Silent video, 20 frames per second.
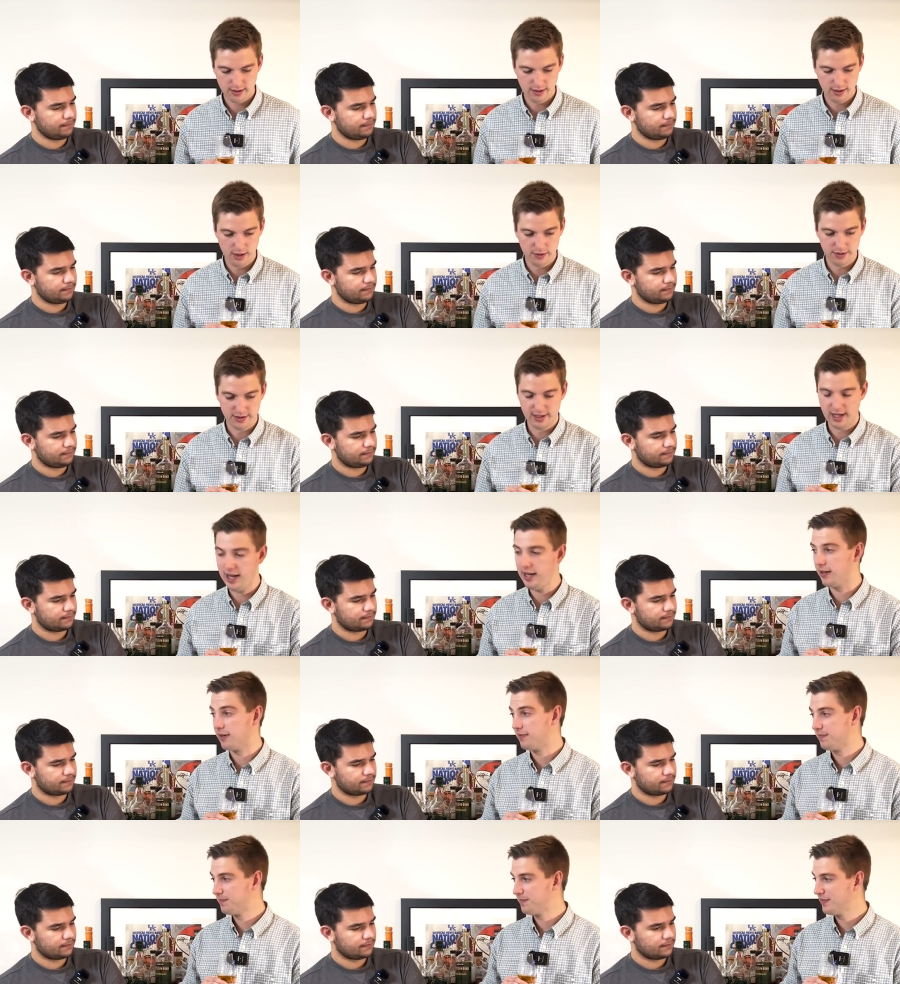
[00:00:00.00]
Speaker 1: No, this is higher.
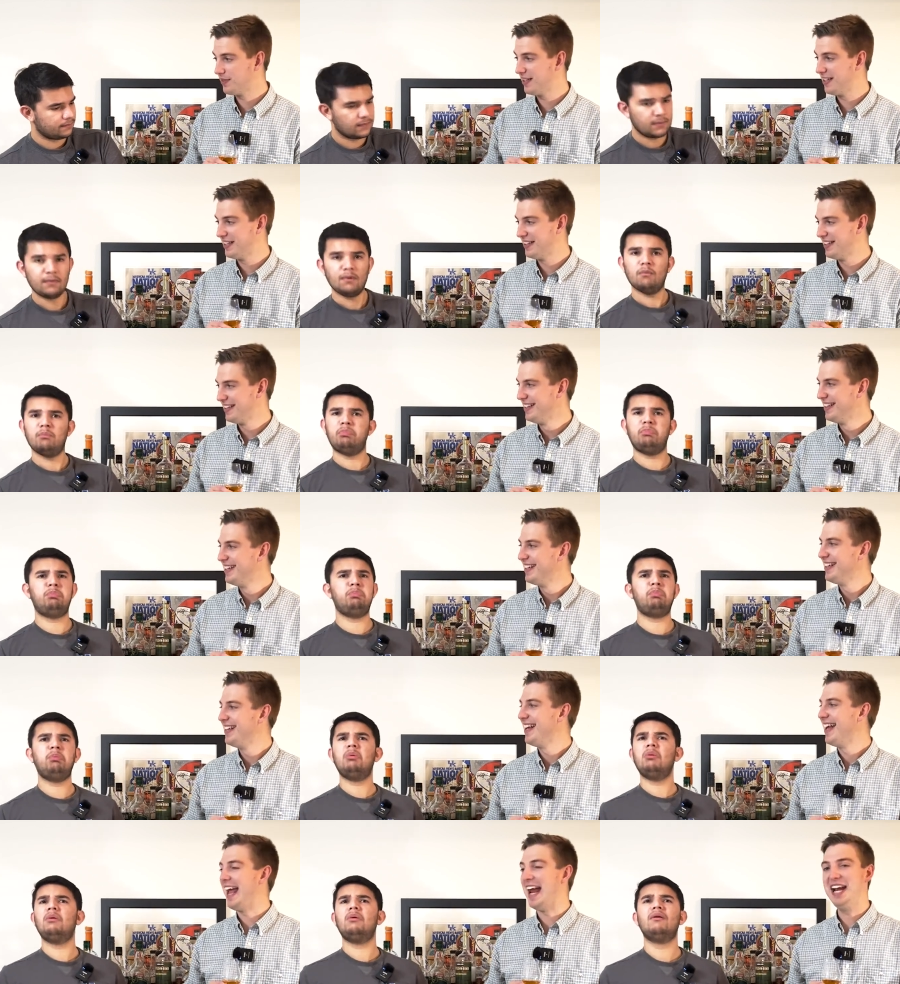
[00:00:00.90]

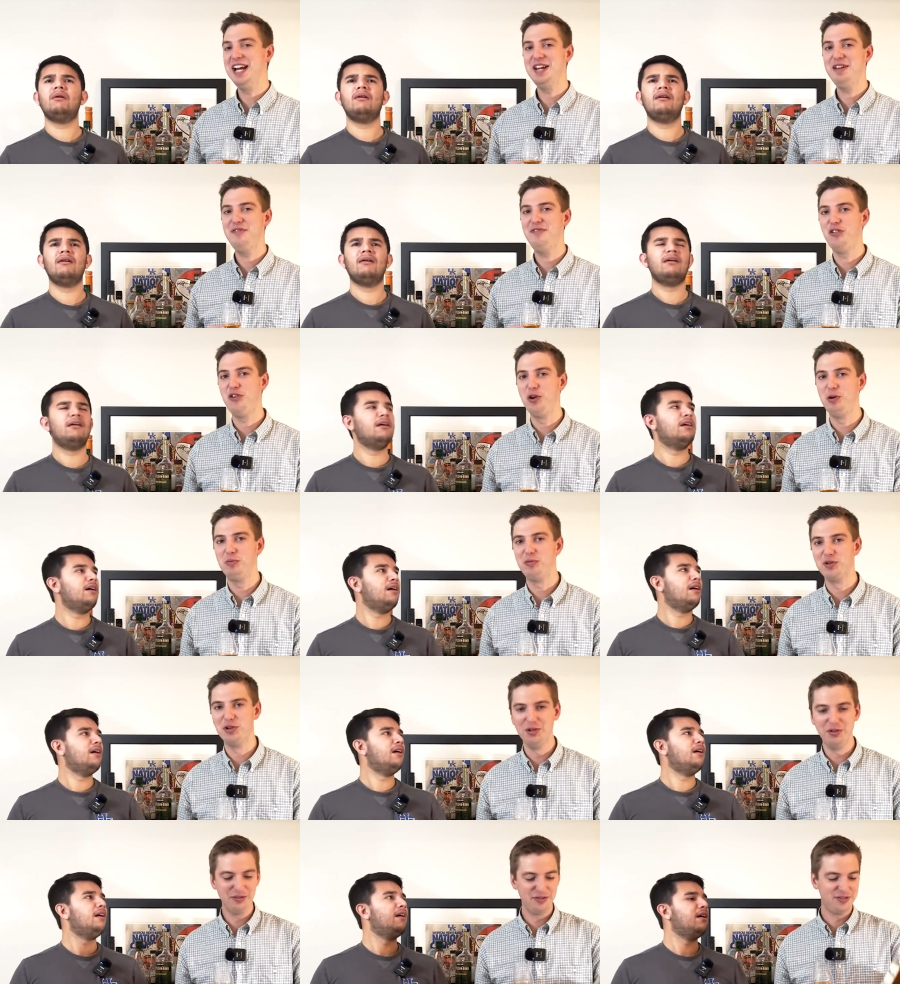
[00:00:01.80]
eighty-four
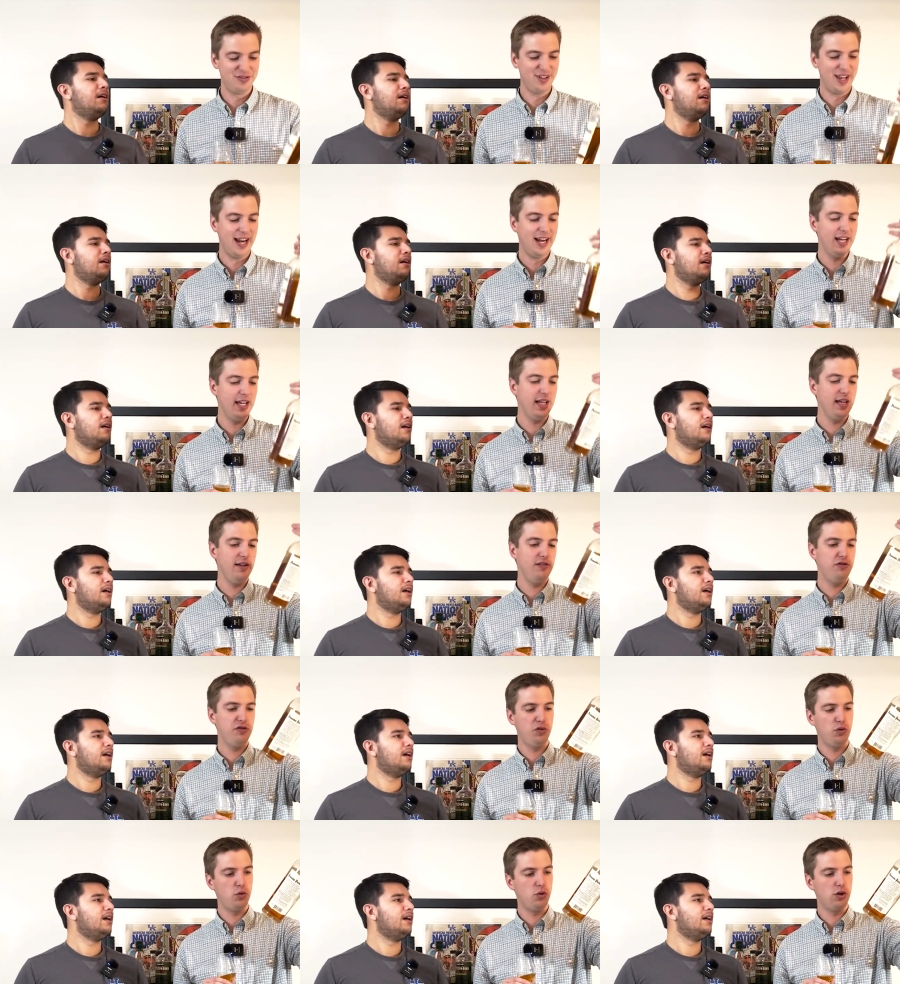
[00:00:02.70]
proof,
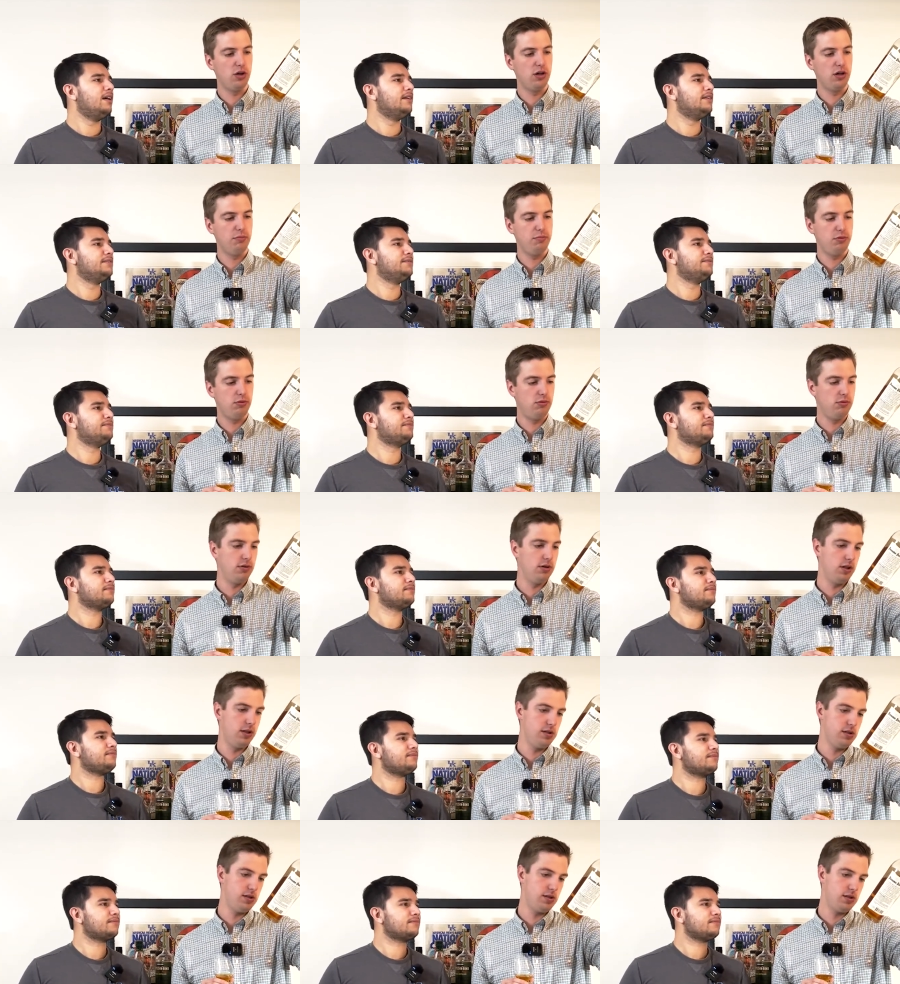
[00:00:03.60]
eighty-four
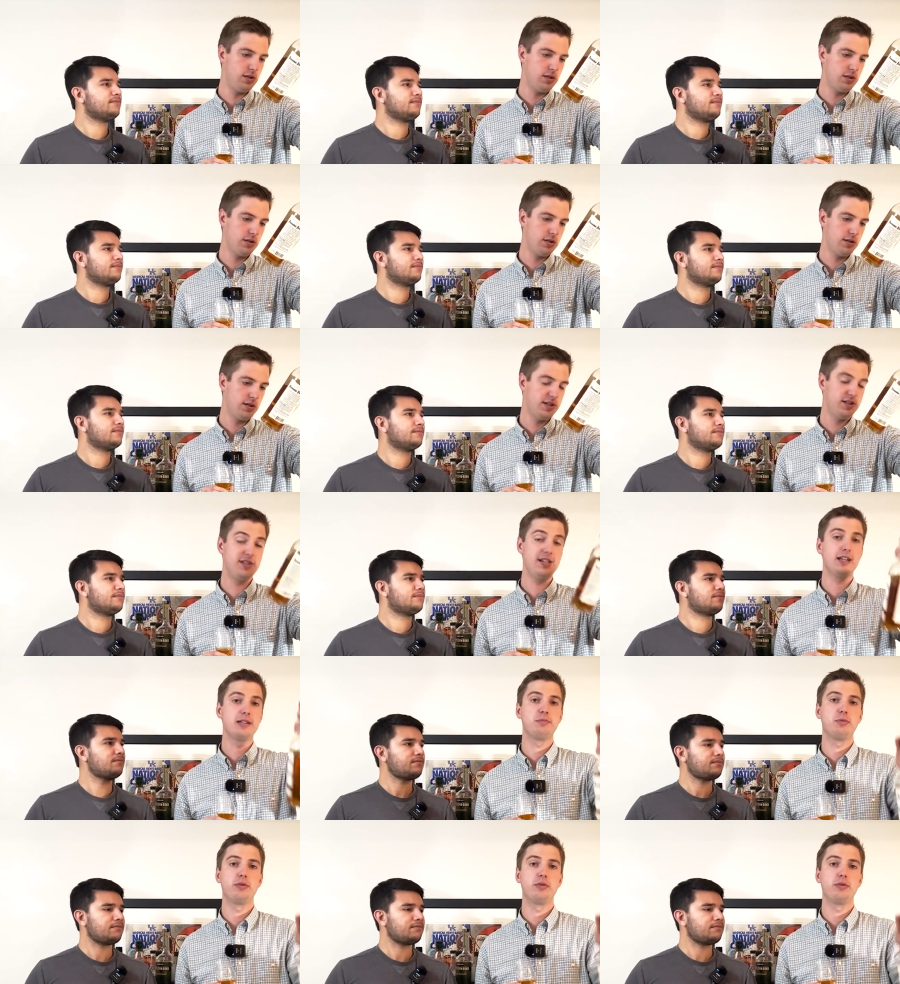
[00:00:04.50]
point six